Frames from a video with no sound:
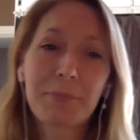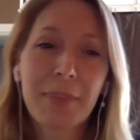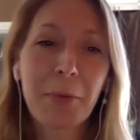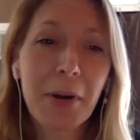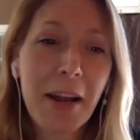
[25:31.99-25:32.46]

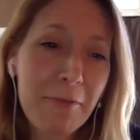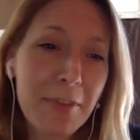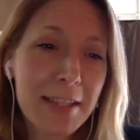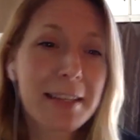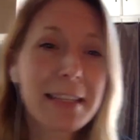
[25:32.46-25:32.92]
I want to
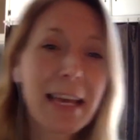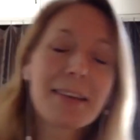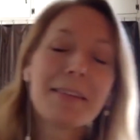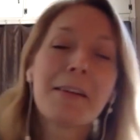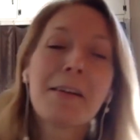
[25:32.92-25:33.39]
emphasize
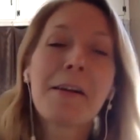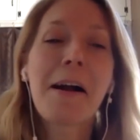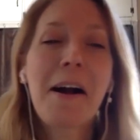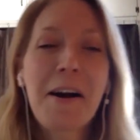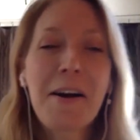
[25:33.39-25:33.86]

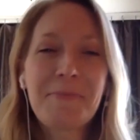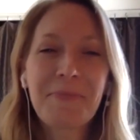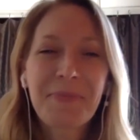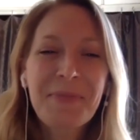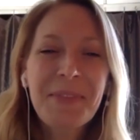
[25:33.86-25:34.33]
that.
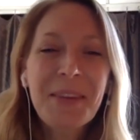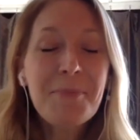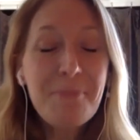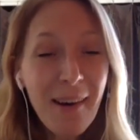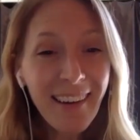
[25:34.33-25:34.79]
Um,
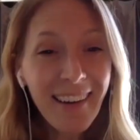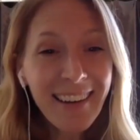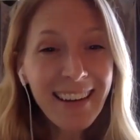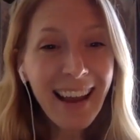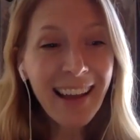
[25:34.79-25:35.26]

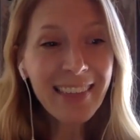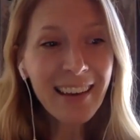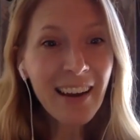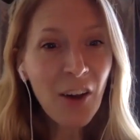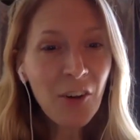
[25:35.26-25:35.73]
but I
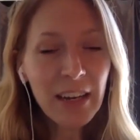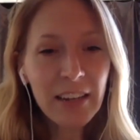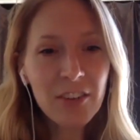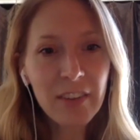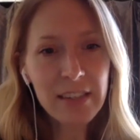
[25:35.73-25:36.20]
thought, how can I
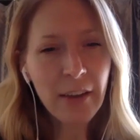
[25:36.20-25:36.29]
do this?